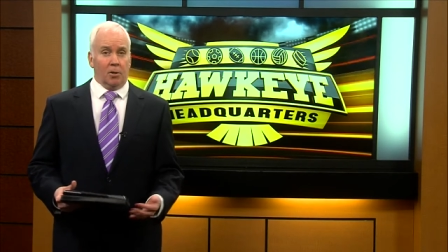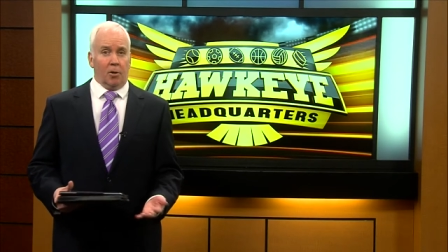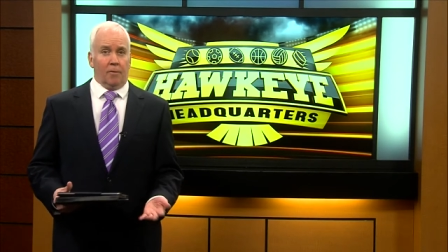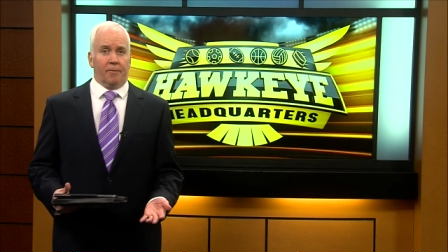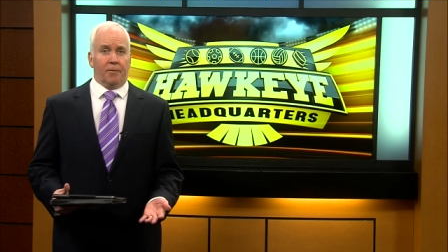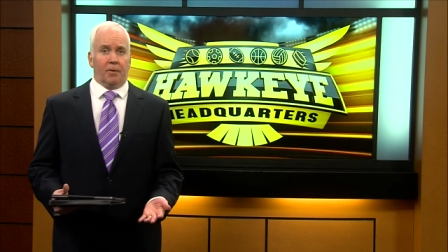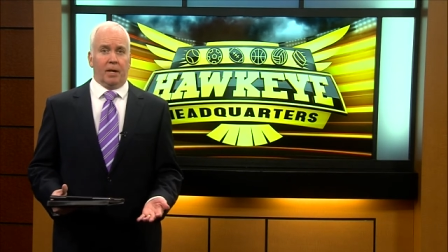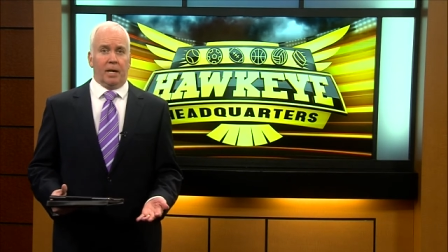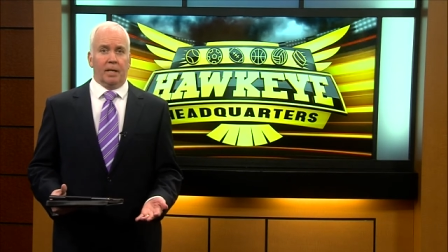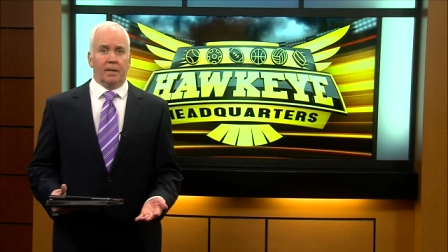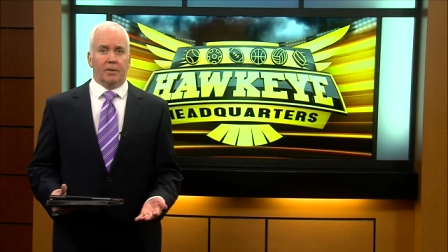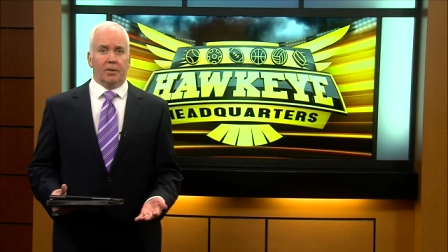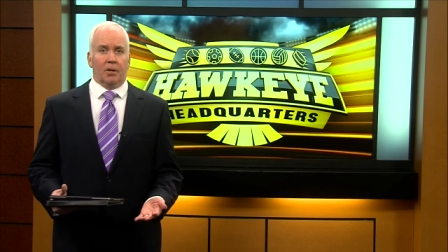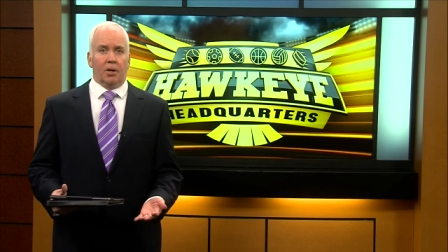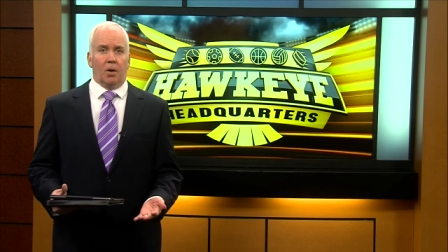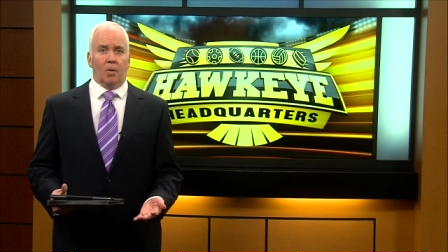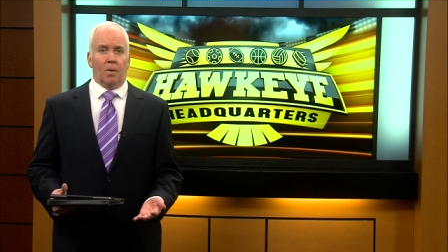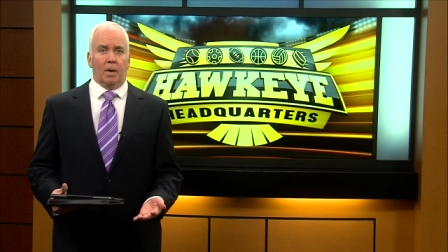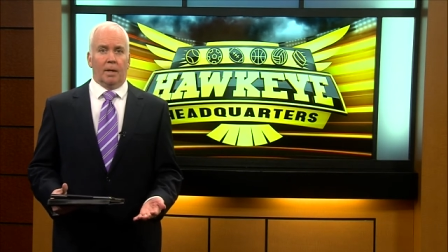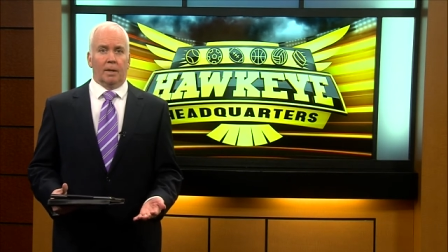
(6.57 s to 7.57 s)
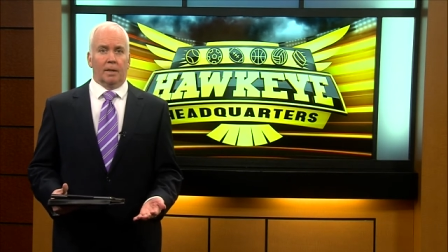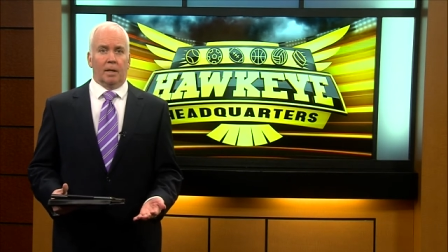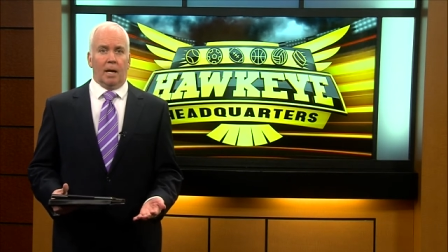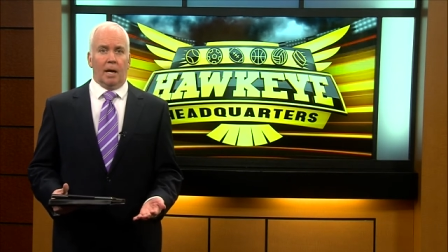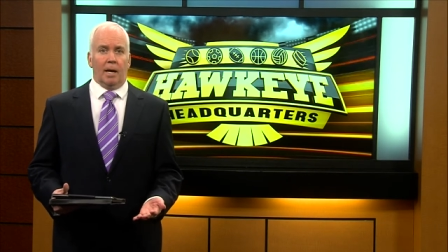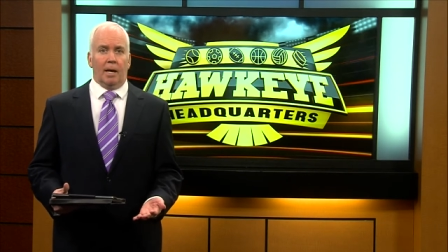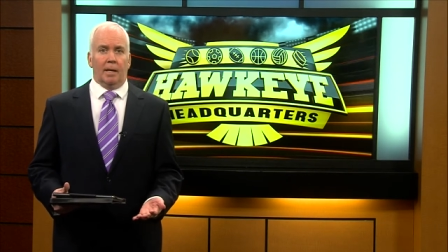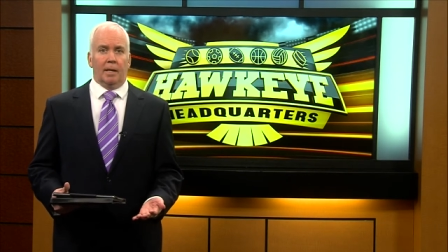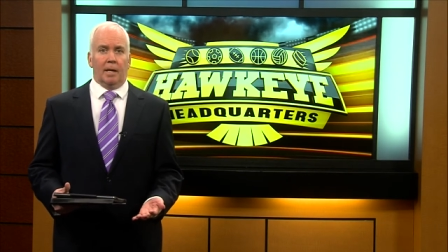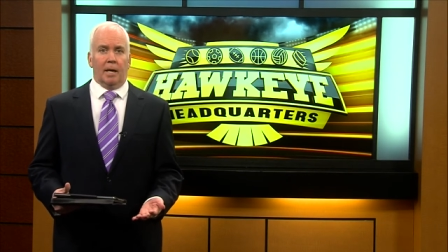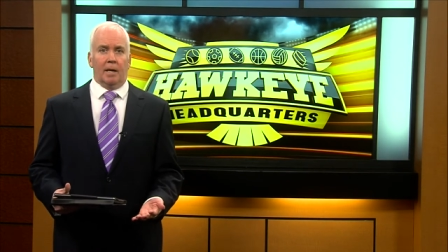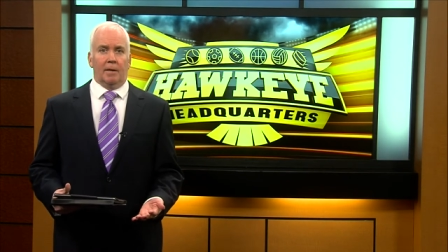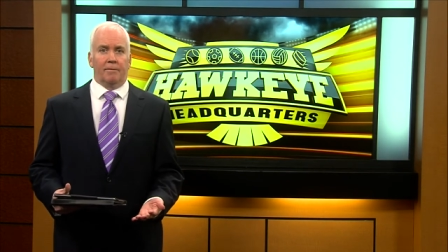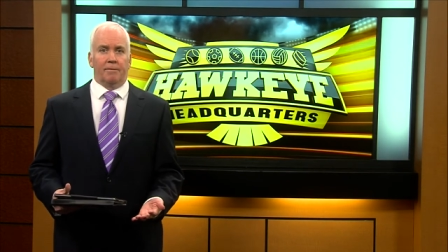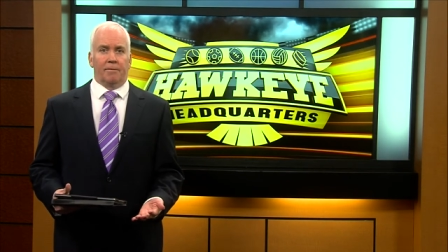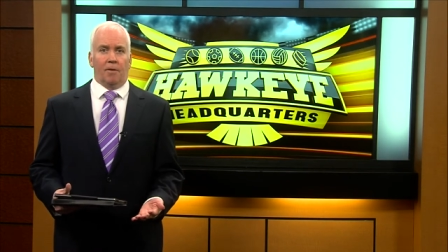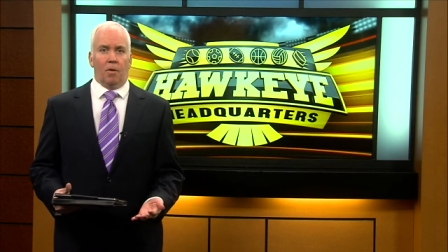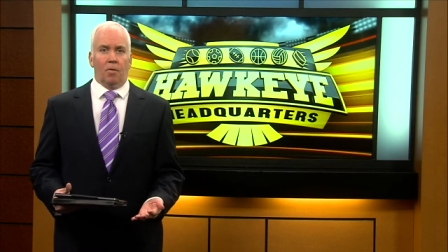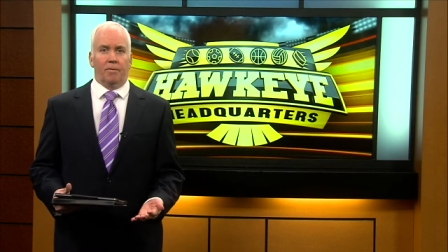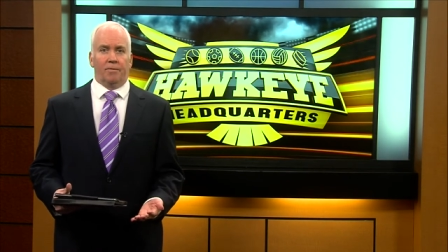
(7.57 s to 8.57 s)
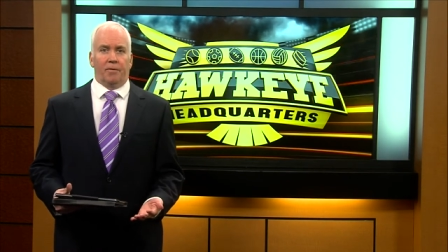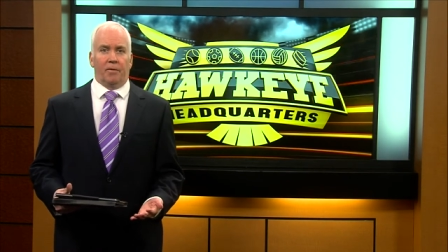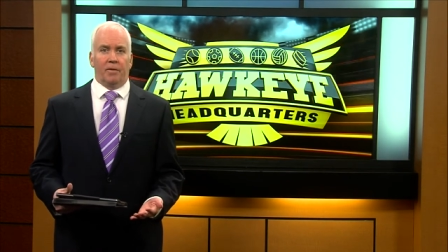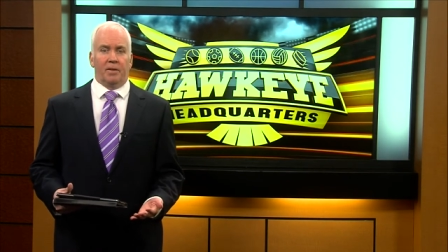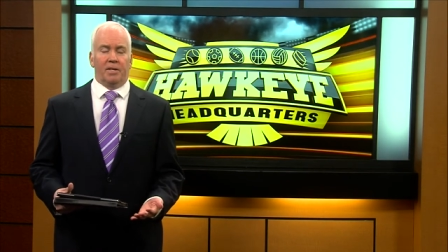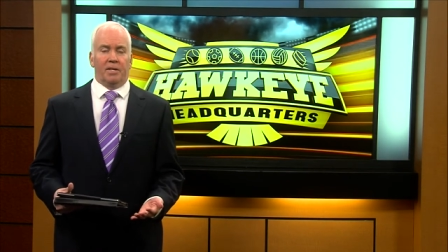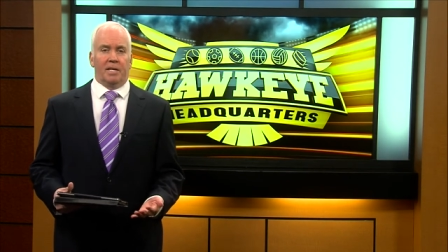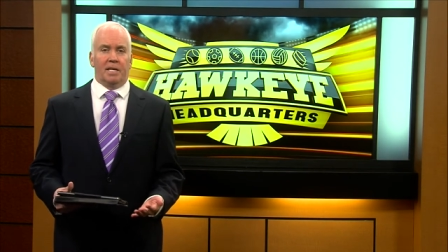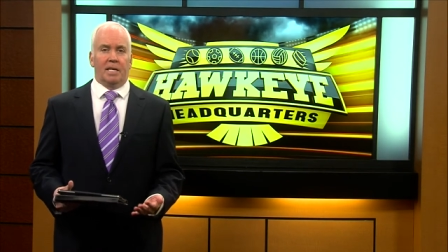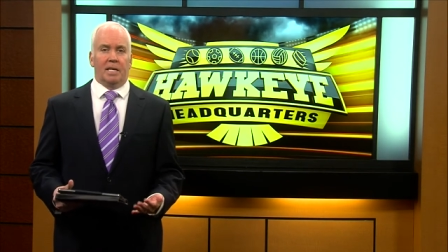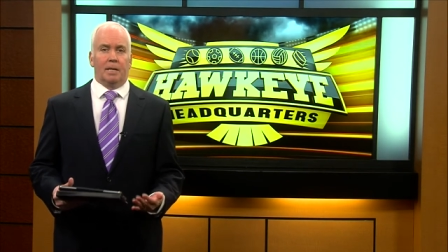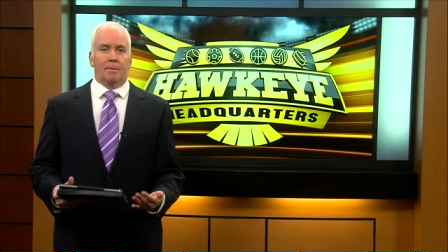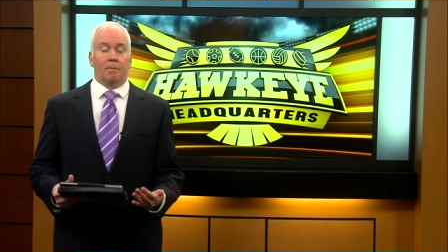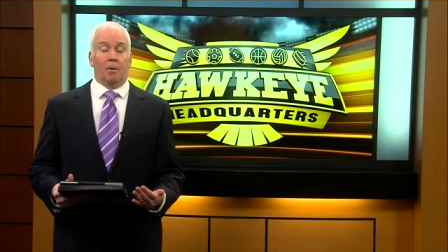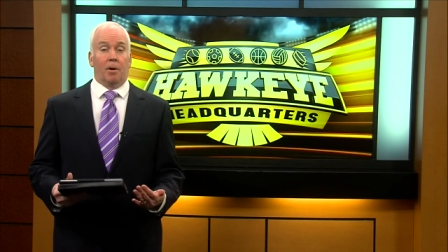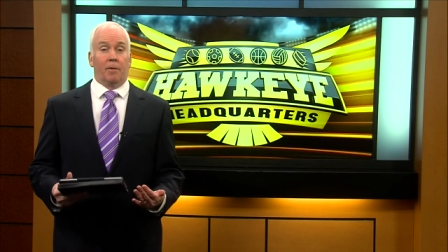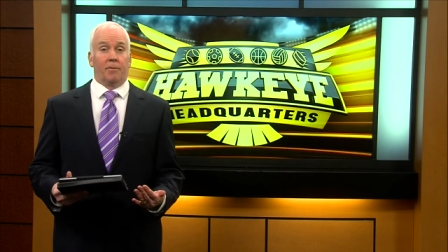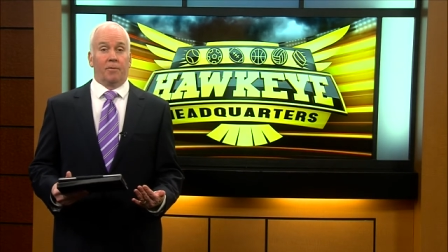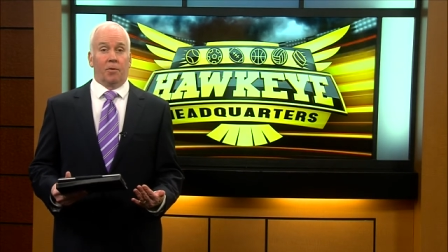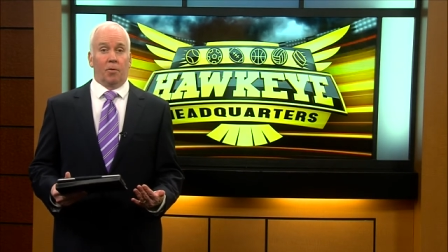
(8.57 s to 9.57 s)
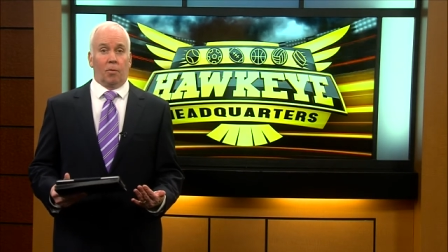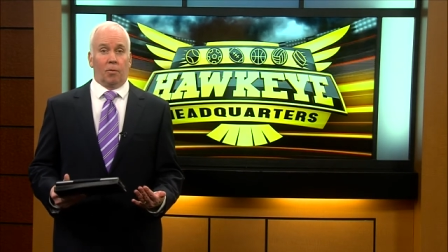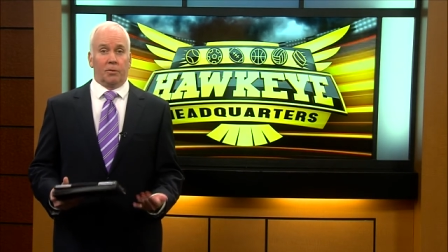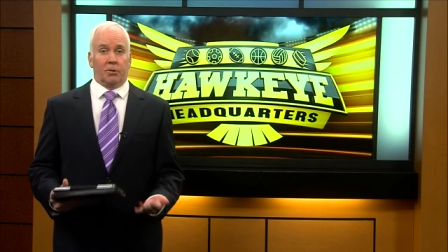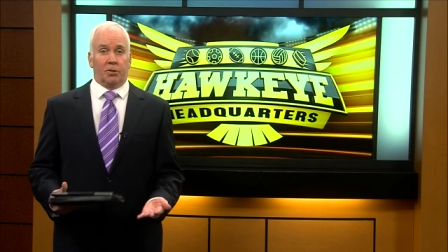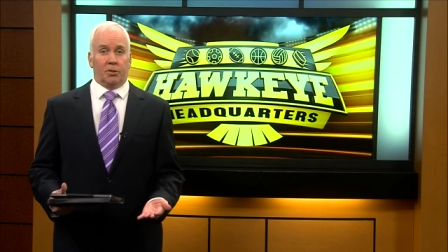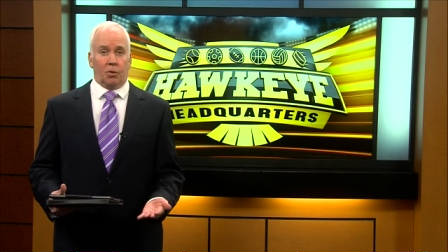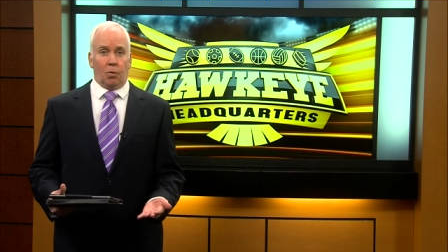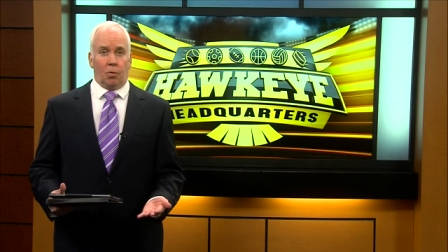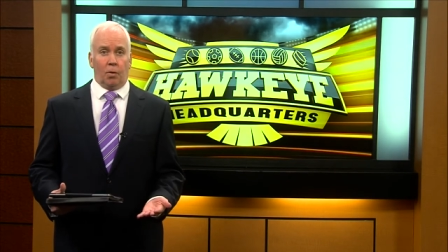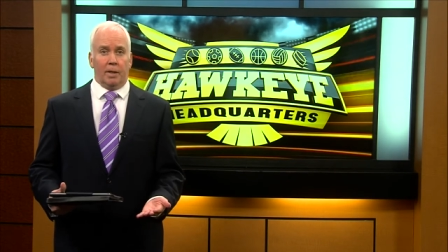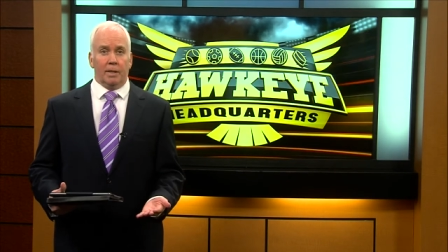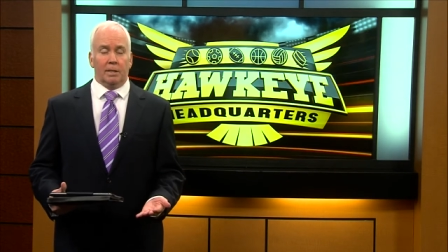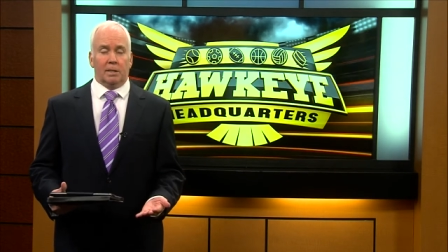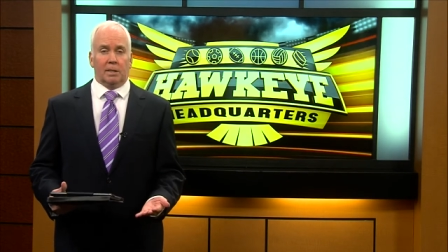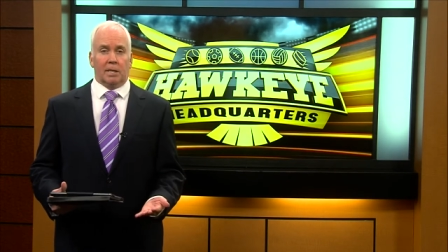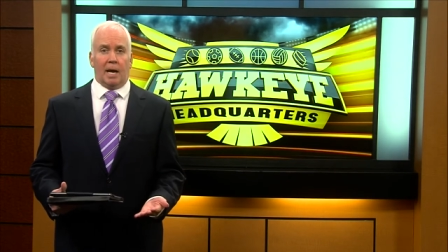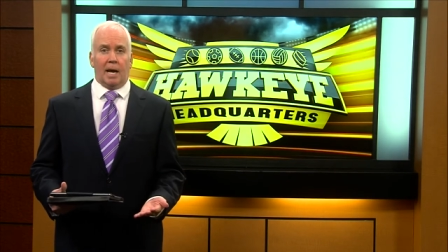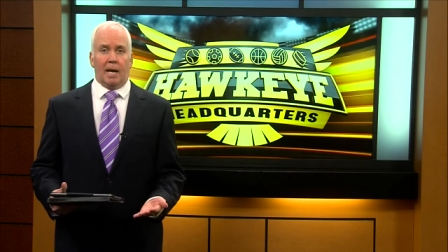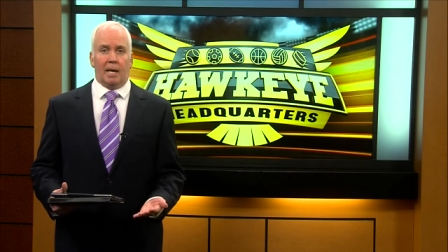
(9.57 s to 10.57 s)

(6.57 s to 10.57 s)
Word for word: Don't forget to go online and vote for the team of your choice.